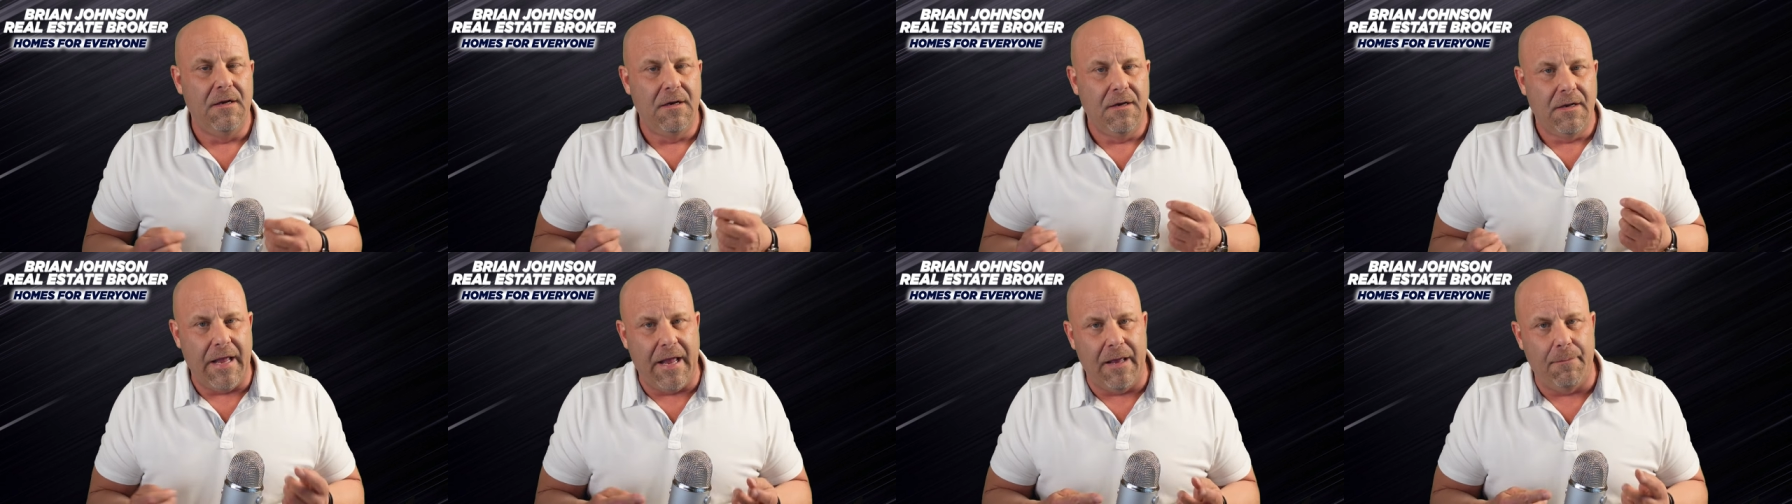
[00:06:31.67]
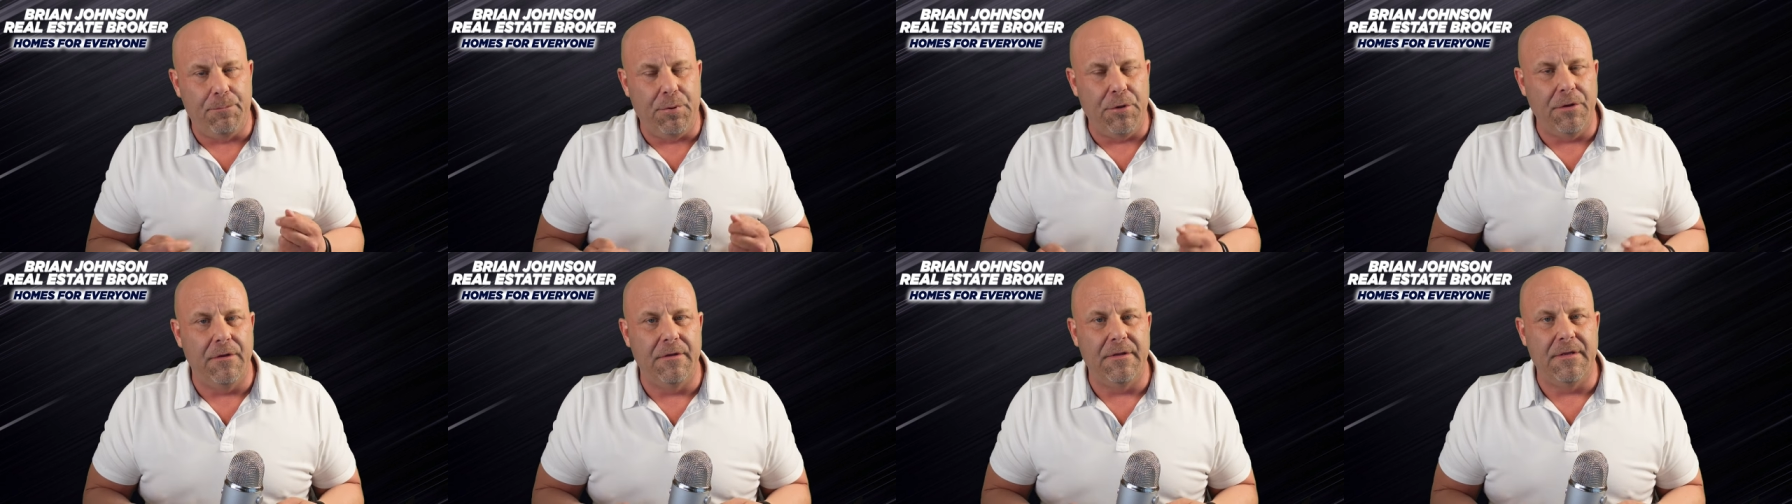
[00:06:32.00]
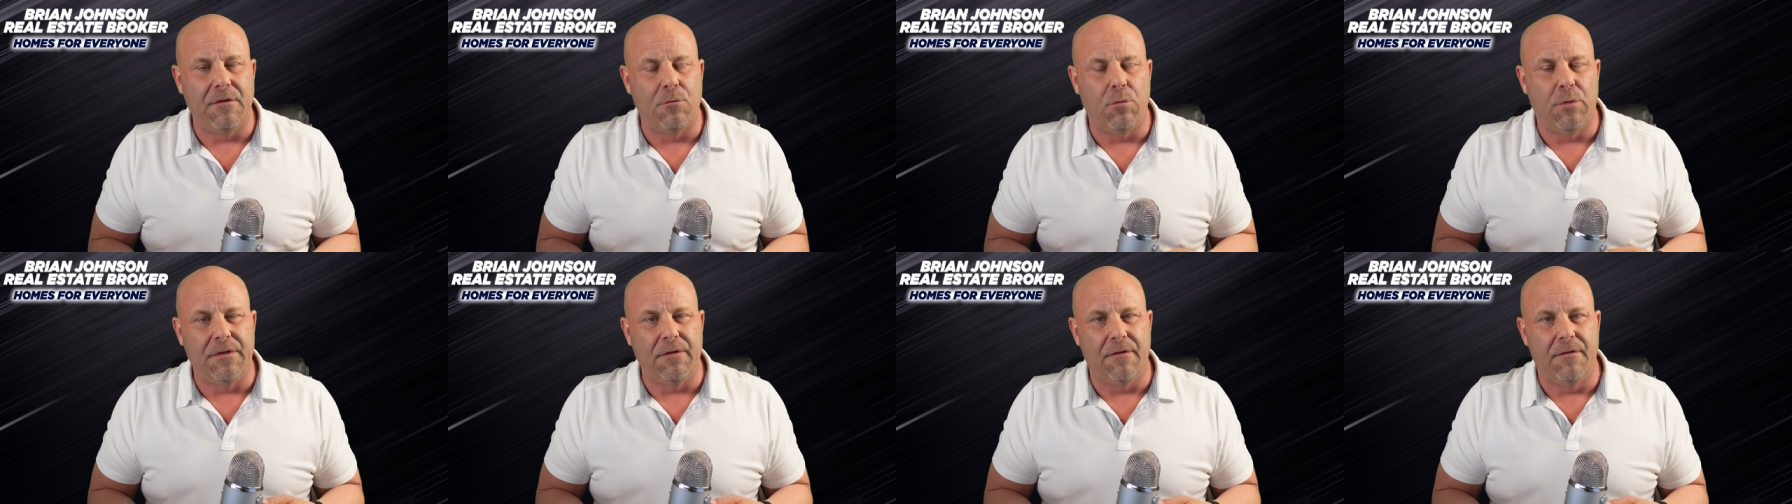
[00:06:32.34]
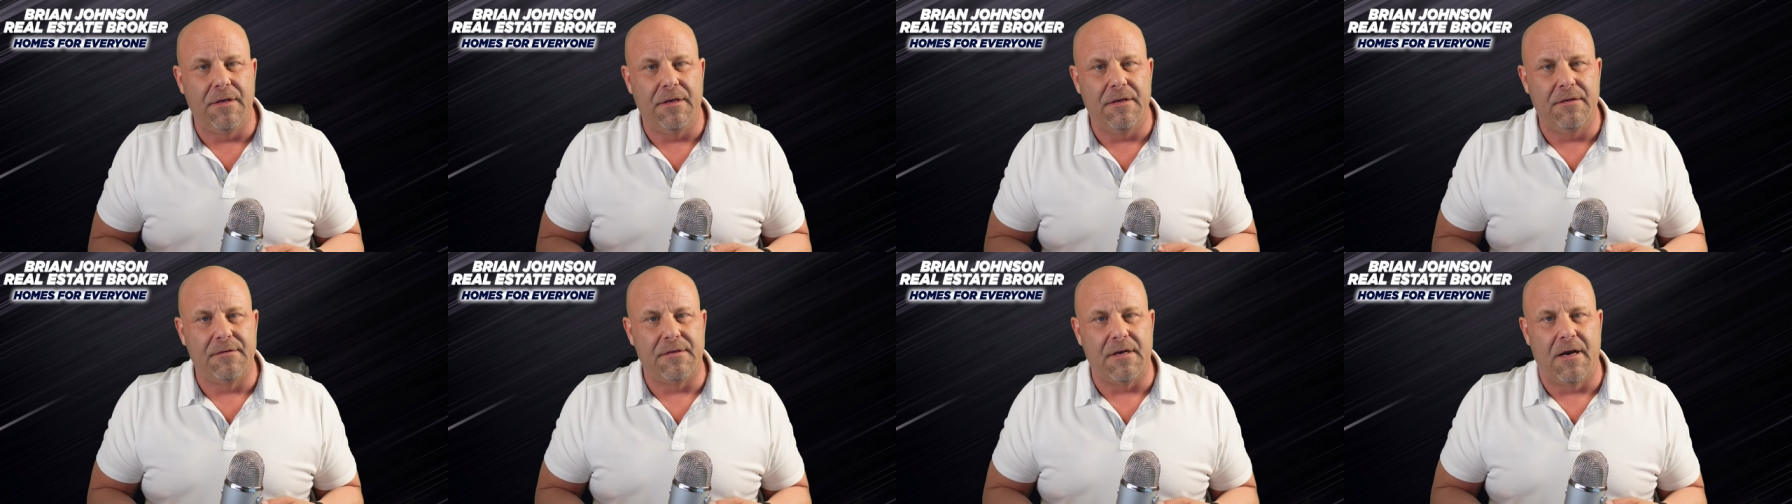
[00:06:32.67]
and put it into one of
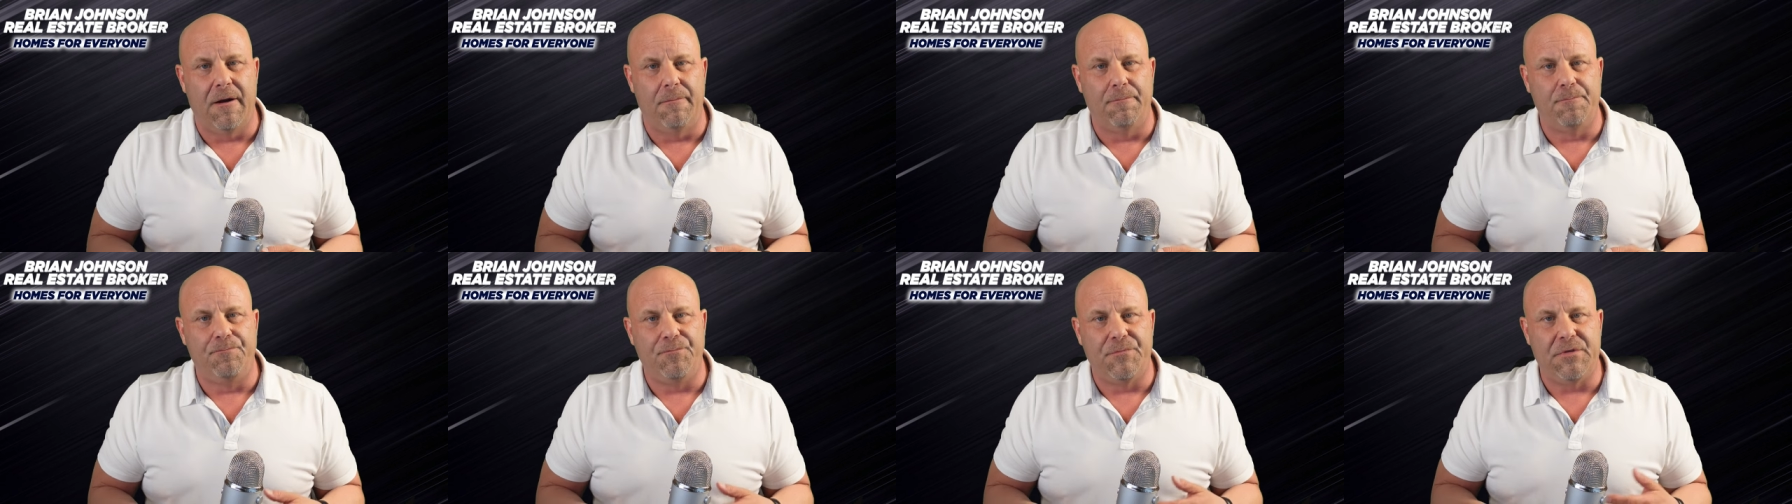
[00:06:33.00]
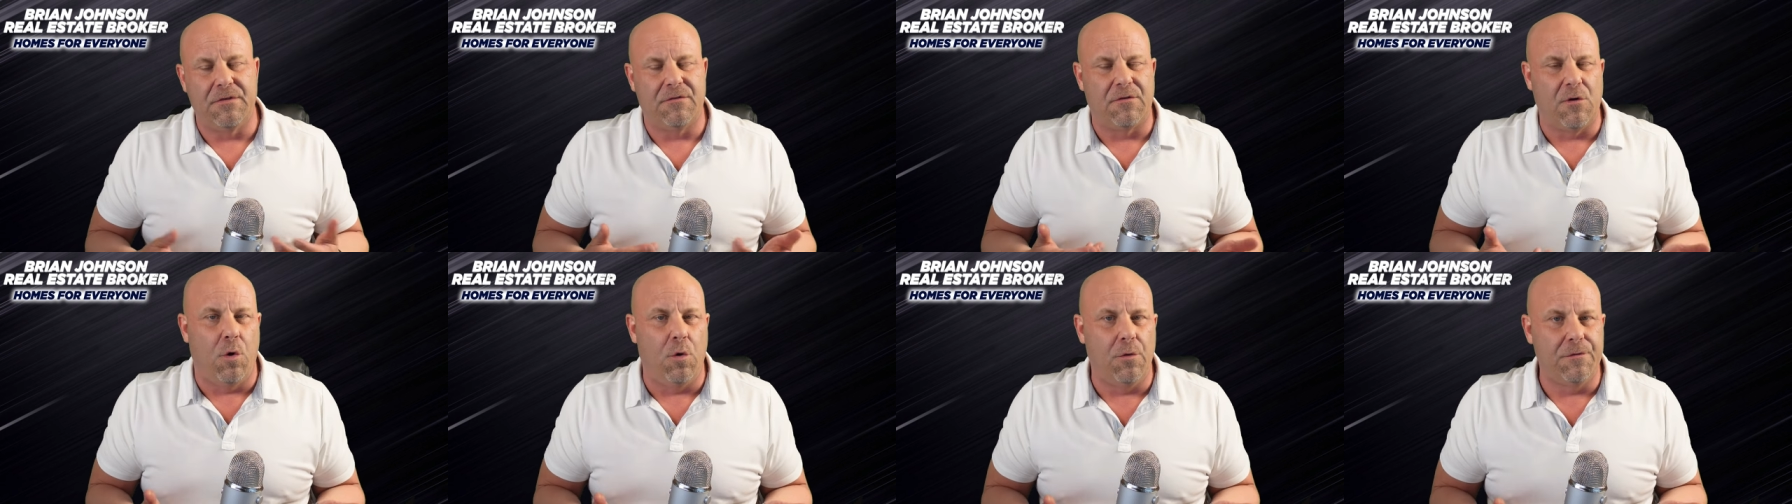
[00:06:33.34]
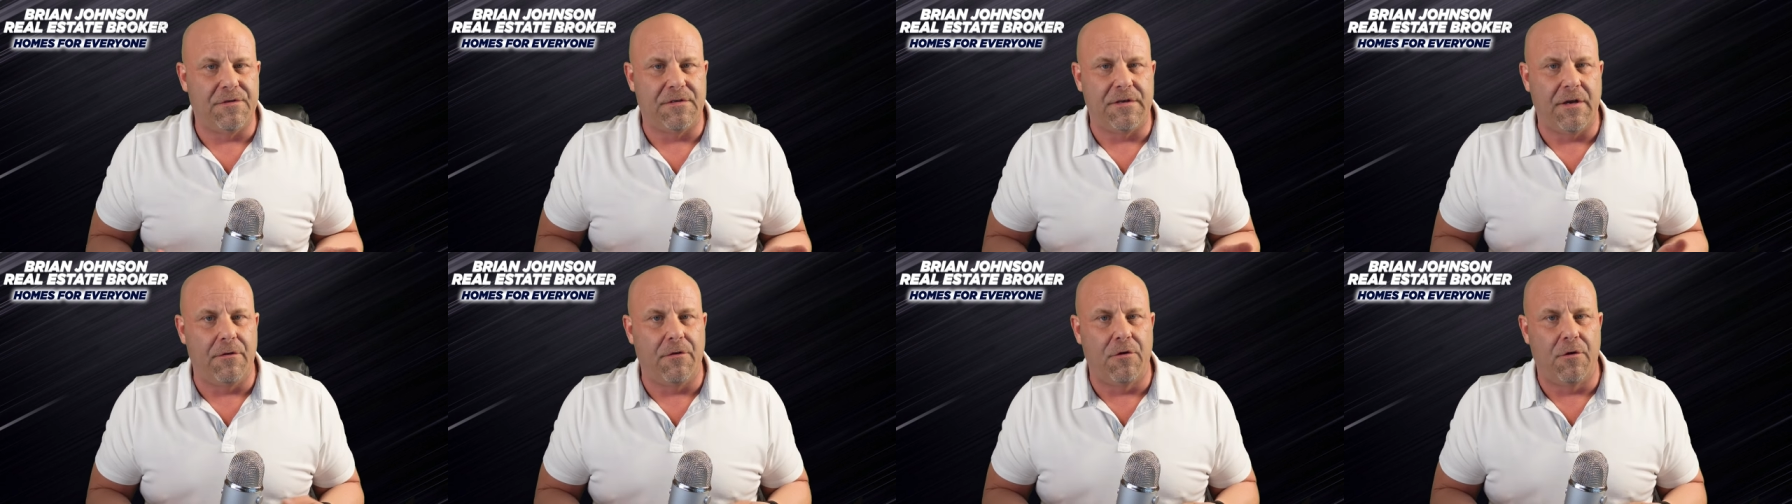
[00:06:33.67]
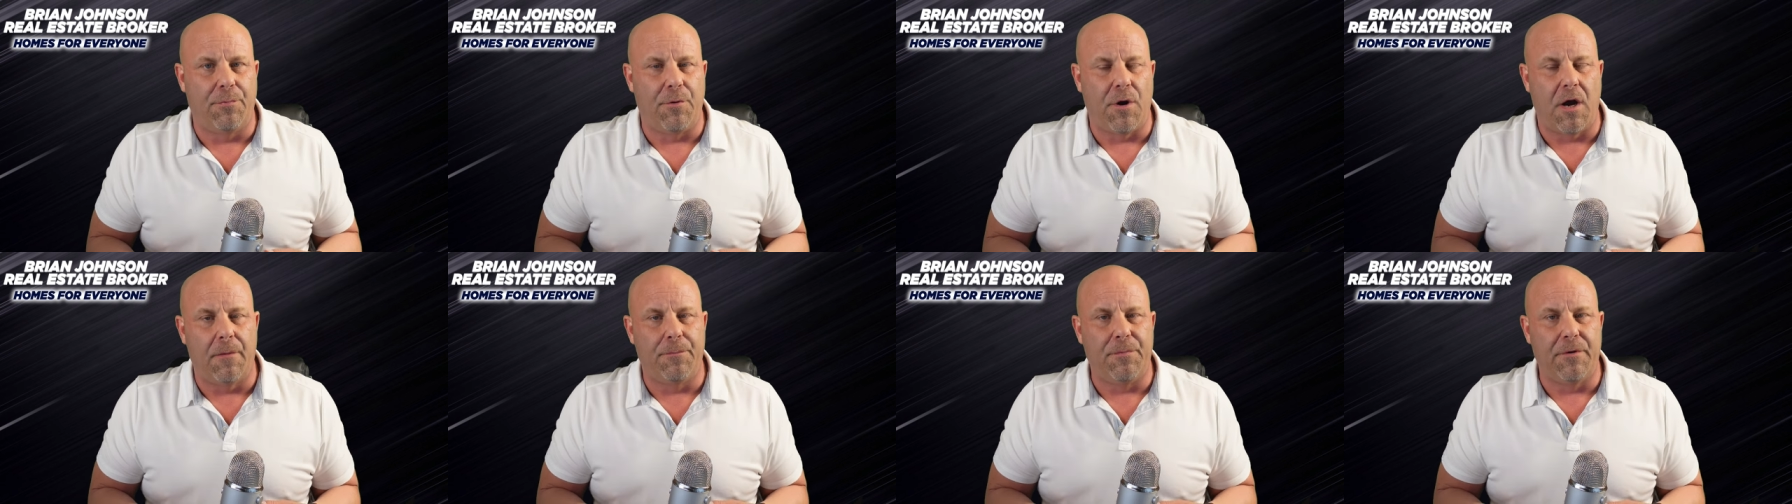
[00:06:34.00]
these, um, just a wholesaler
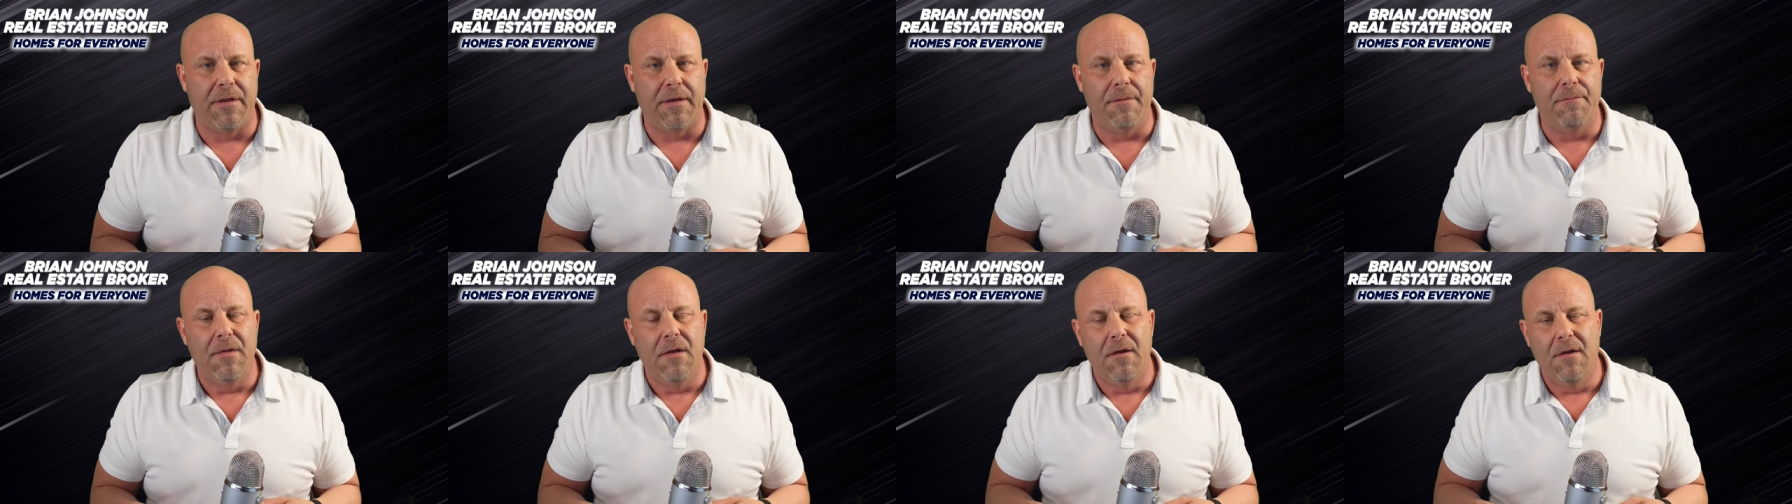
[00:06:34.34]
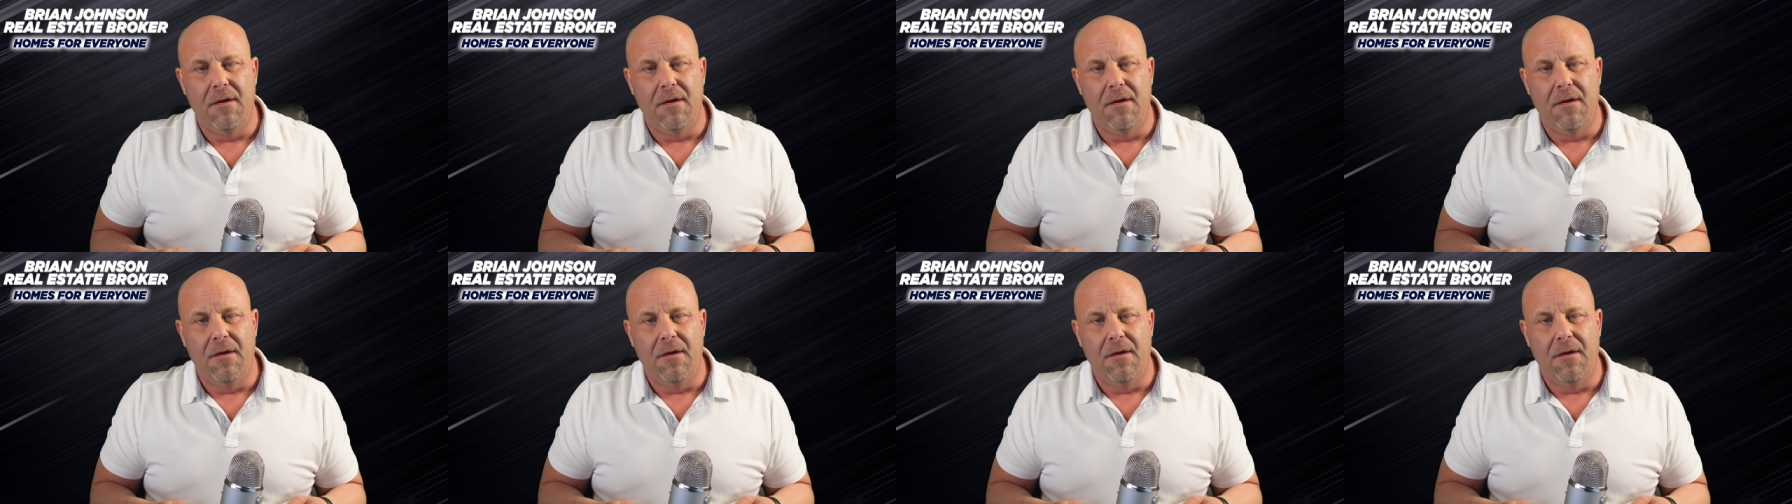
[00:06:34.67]
property.